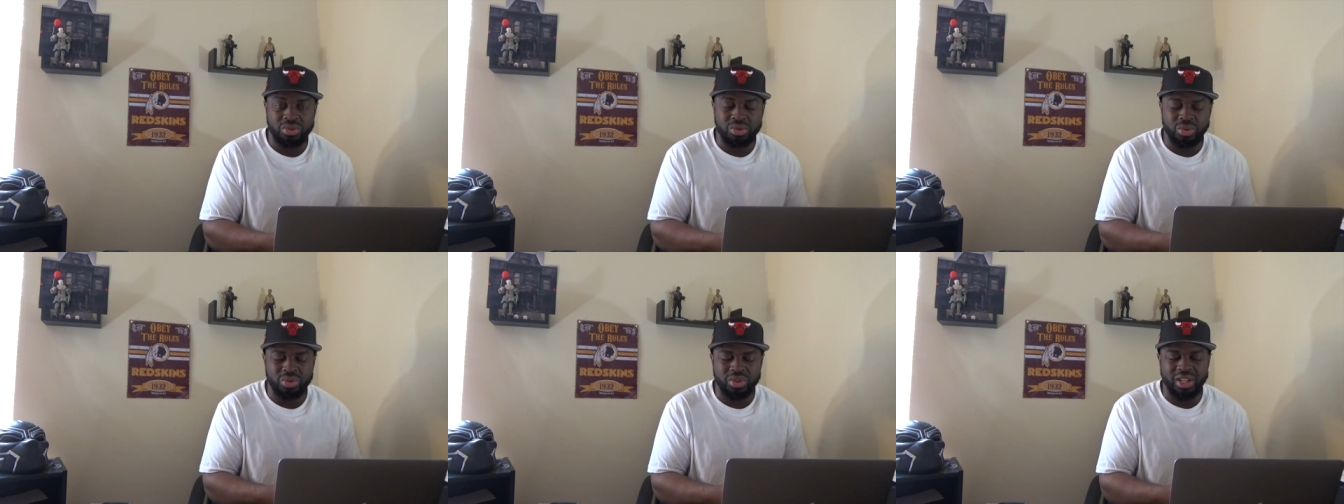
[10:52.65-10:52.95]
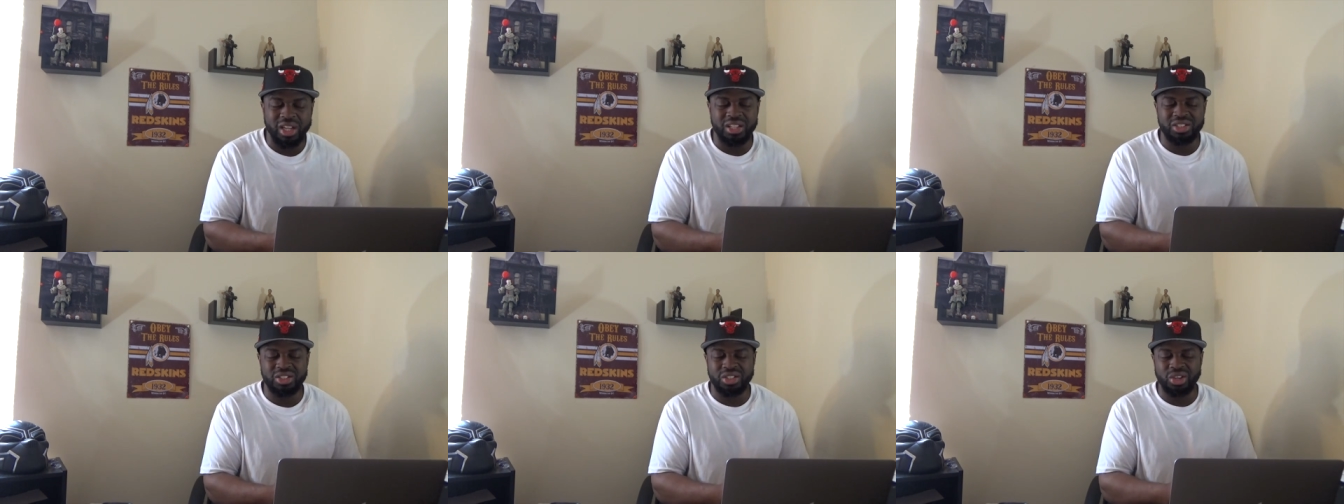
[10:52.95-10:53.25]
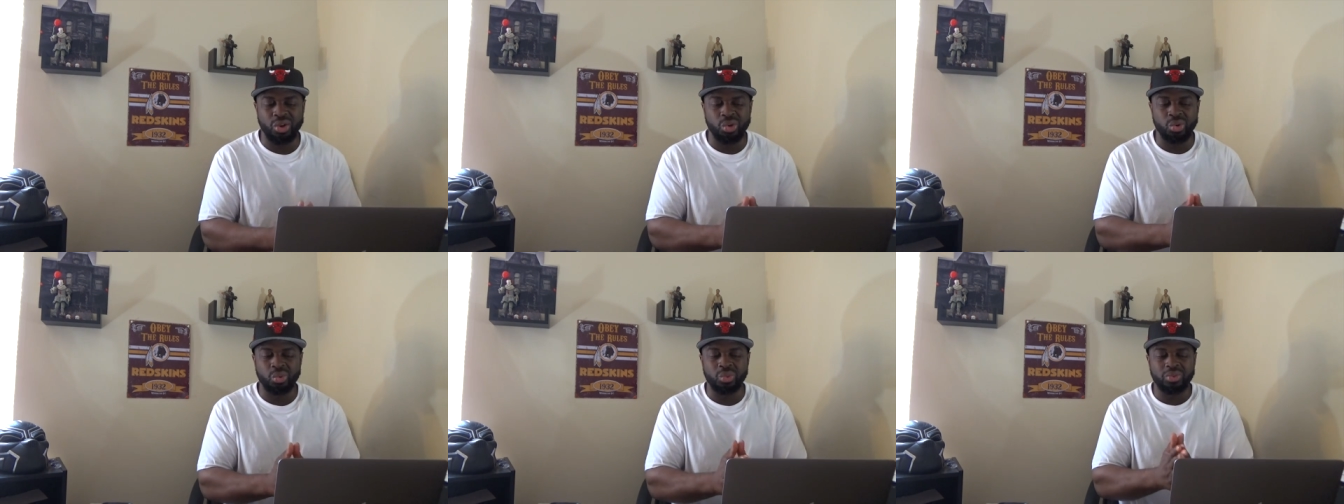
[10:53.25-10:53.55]
Okay,
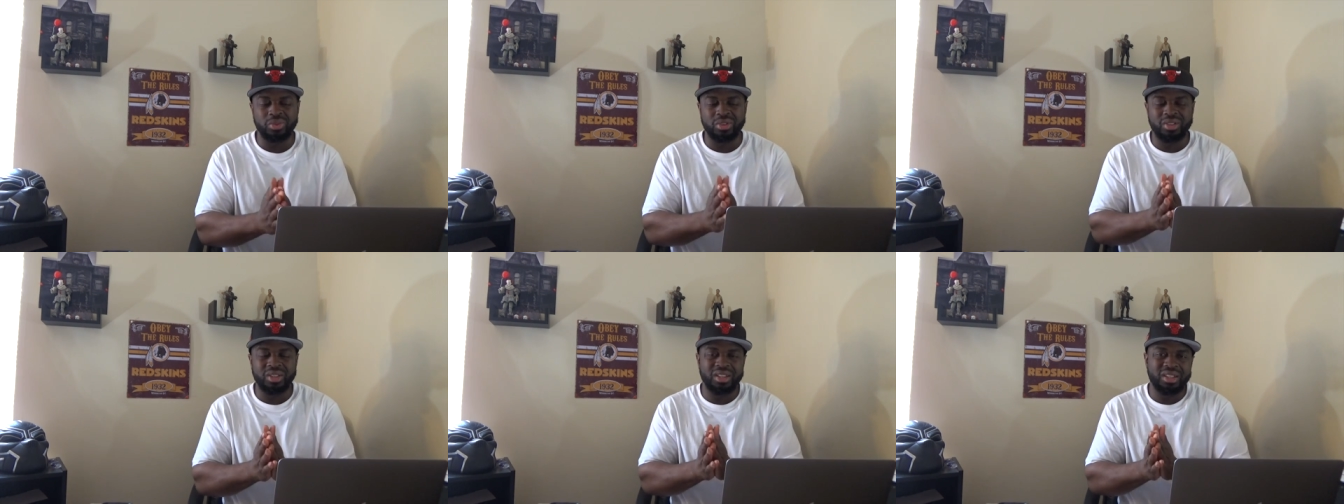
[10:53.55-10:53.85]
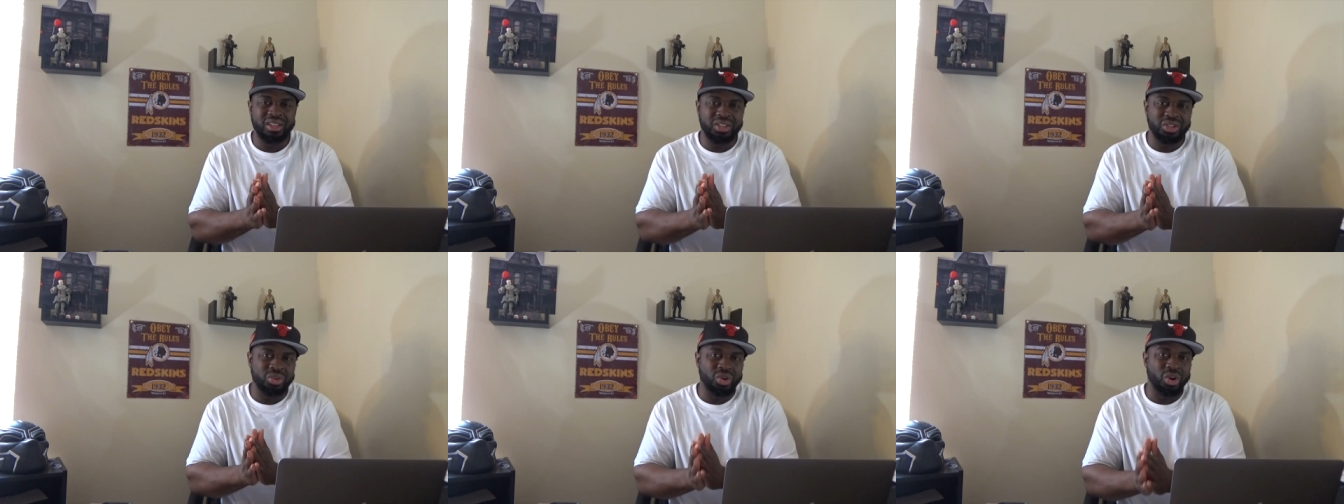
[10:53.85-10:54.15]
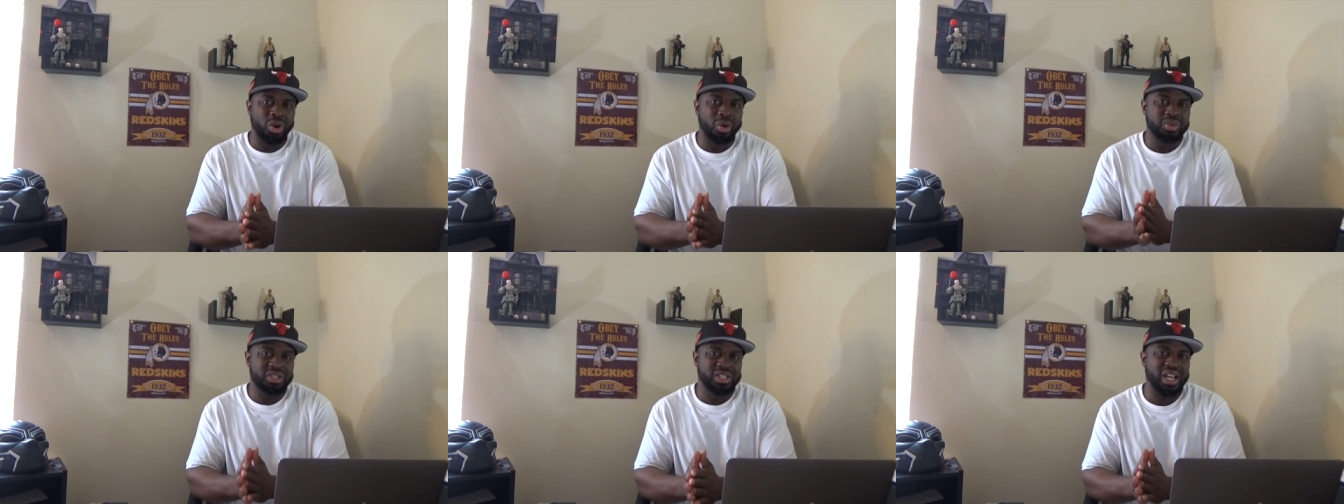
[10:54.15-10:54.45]
so you
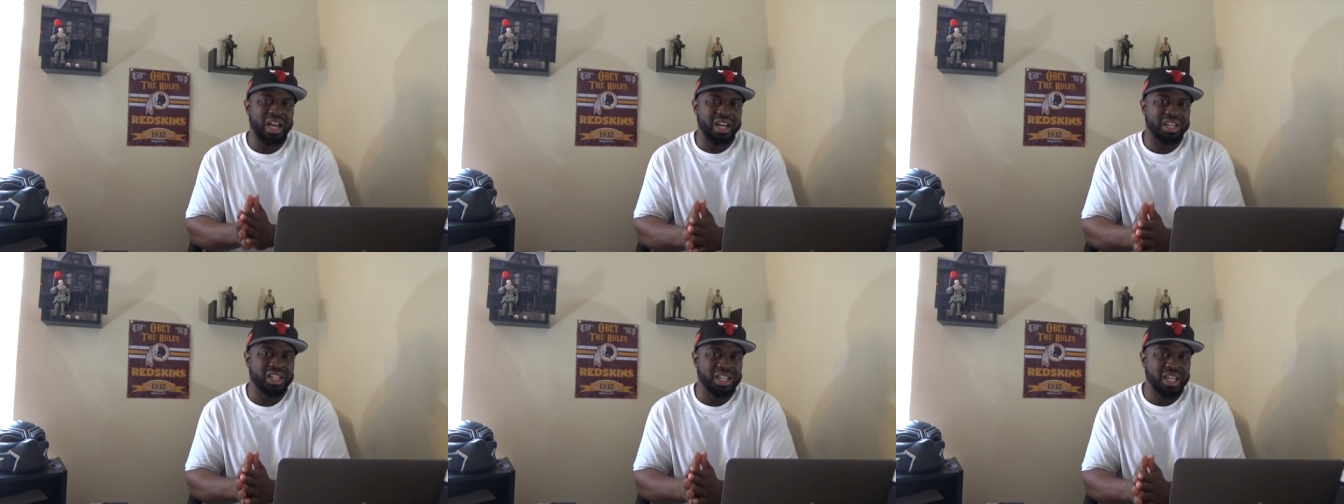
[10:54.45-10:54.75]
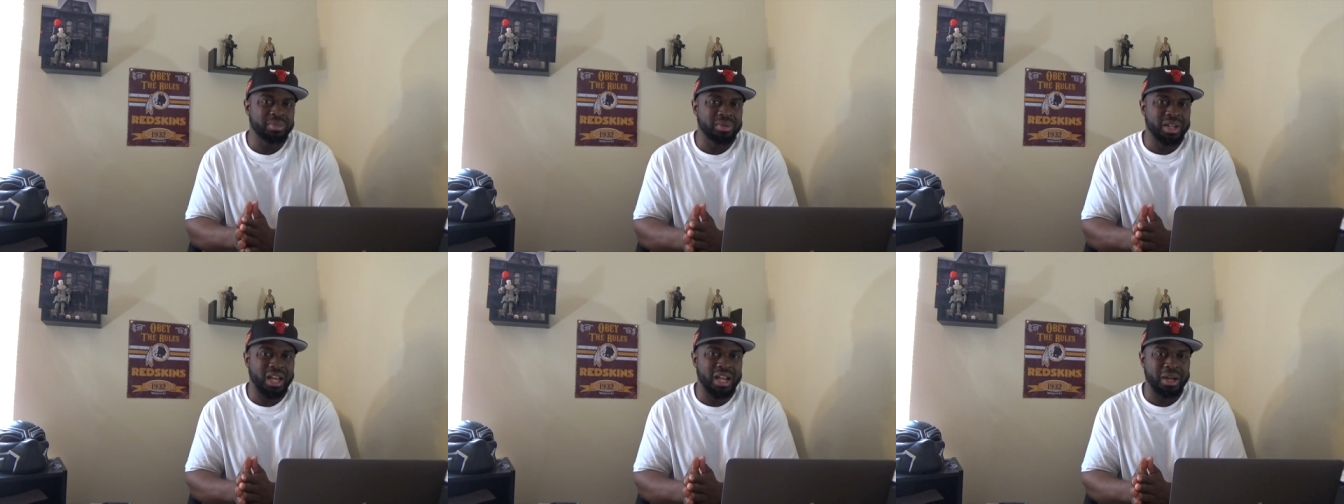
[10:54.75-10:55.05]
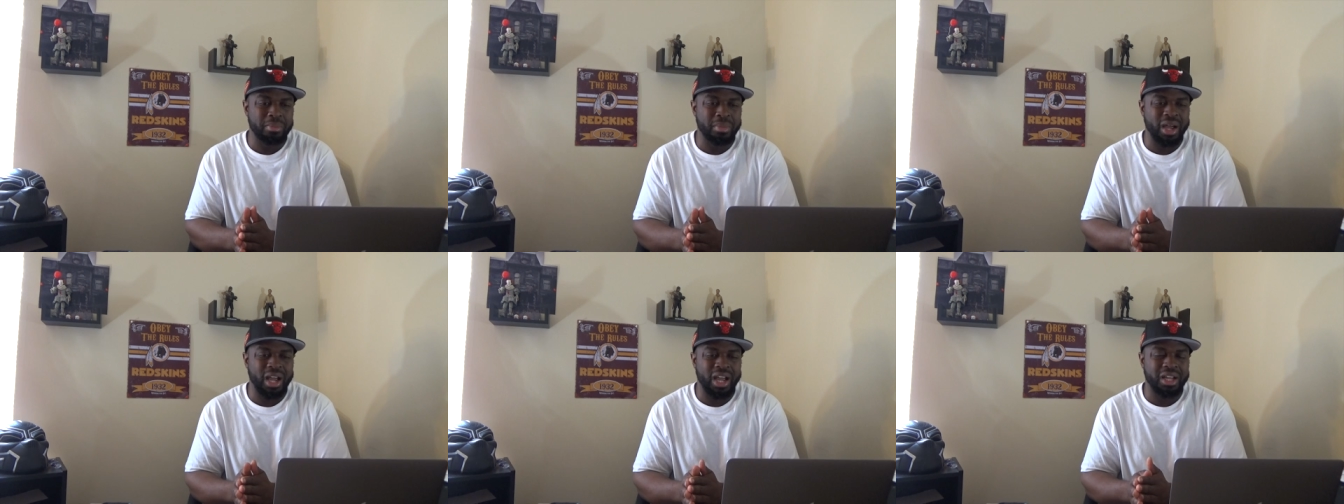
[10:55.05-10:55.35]
always got to keep that
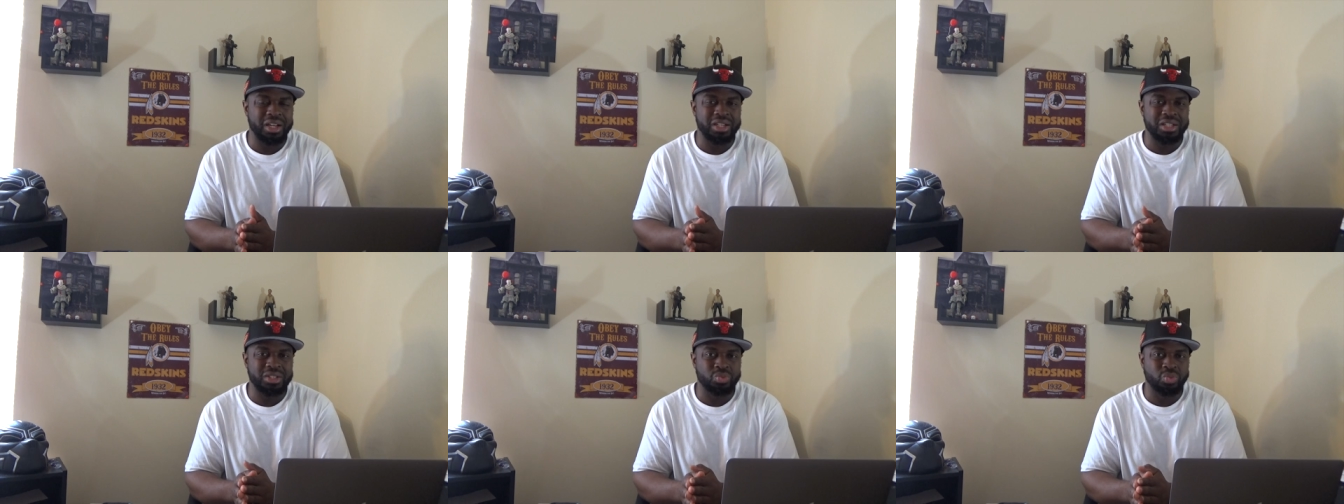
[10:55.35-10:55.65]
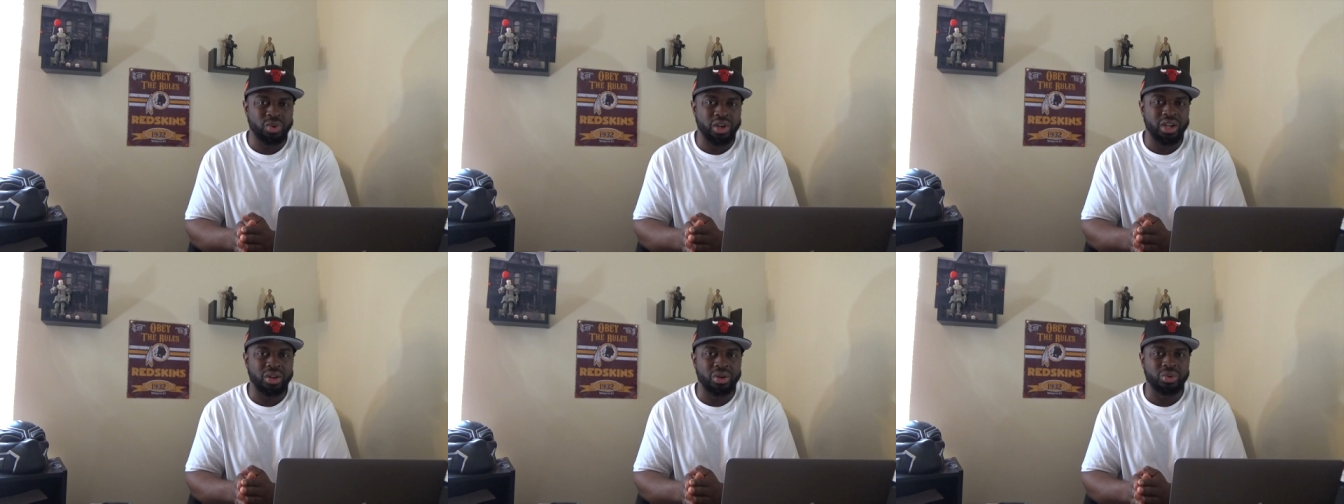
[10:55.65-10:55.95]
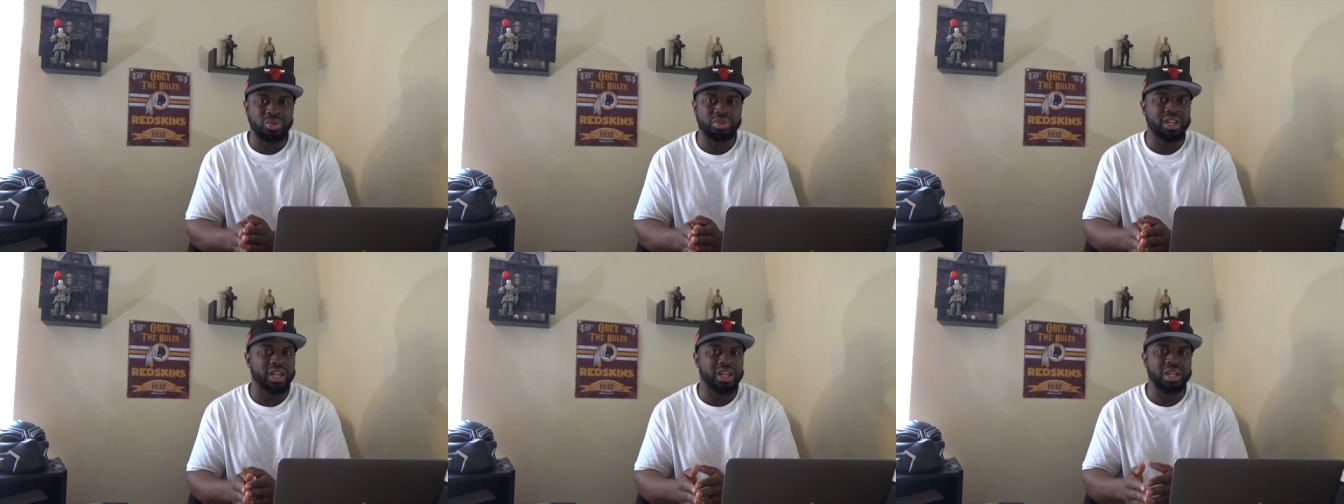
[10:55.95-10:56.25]
in mind as
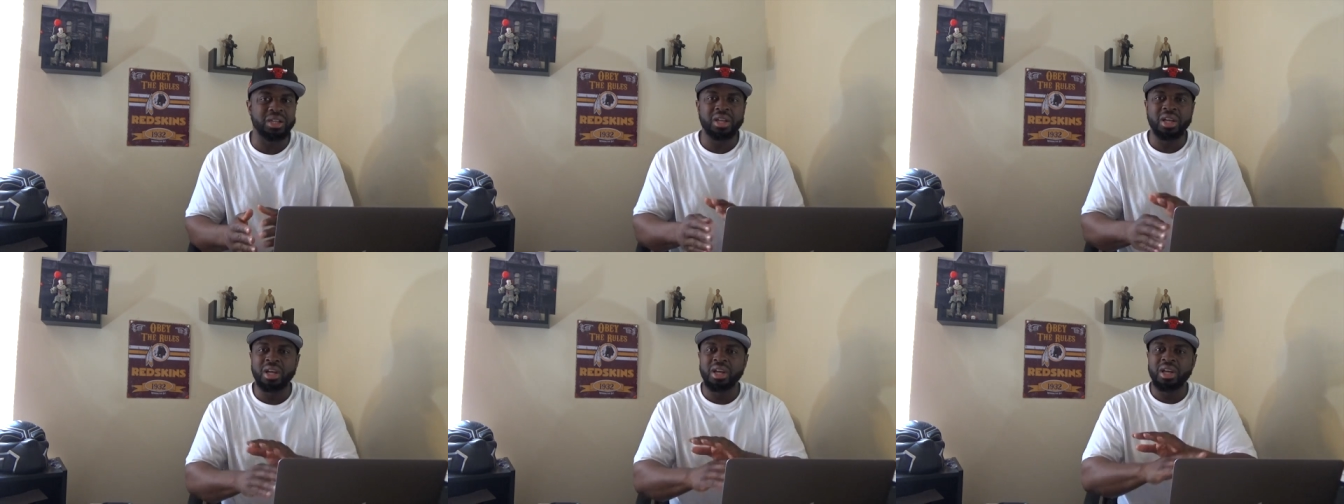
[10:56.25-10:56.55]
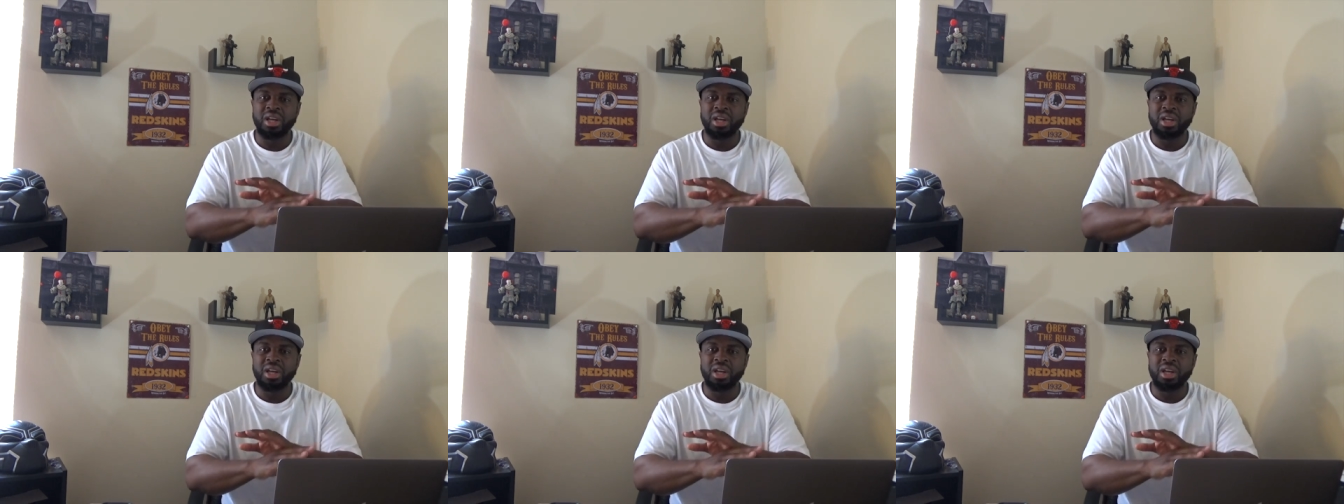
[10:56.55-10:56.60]
well. Okay,